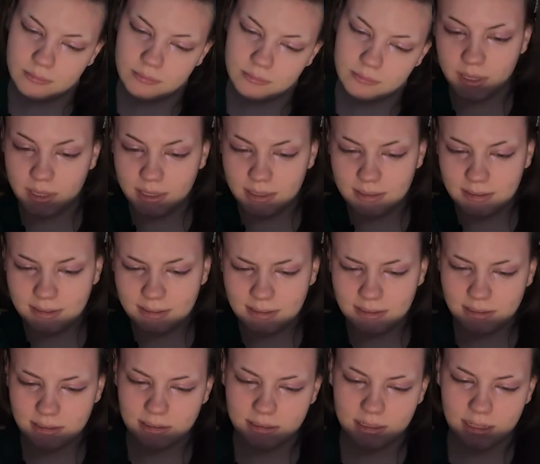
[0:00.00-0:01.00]

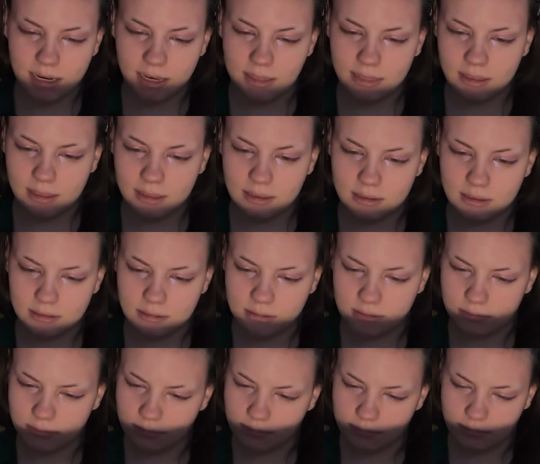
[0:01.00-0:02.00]
beads, I think.
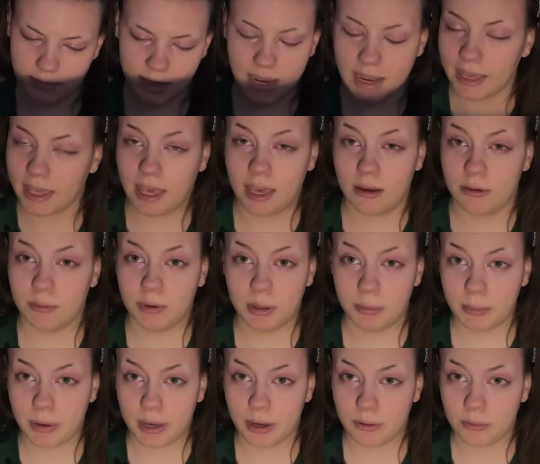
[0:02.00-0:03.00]
I can't
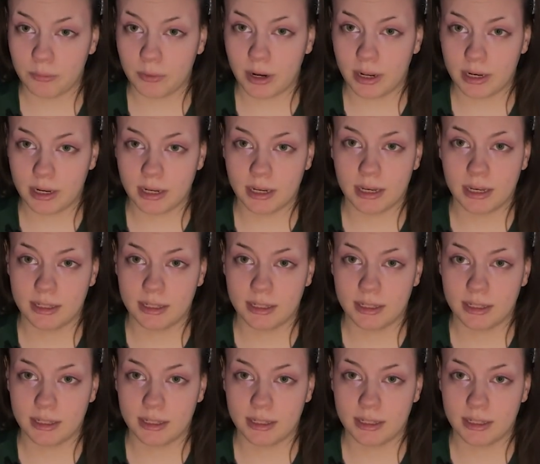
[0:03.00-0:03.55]
read my own writing.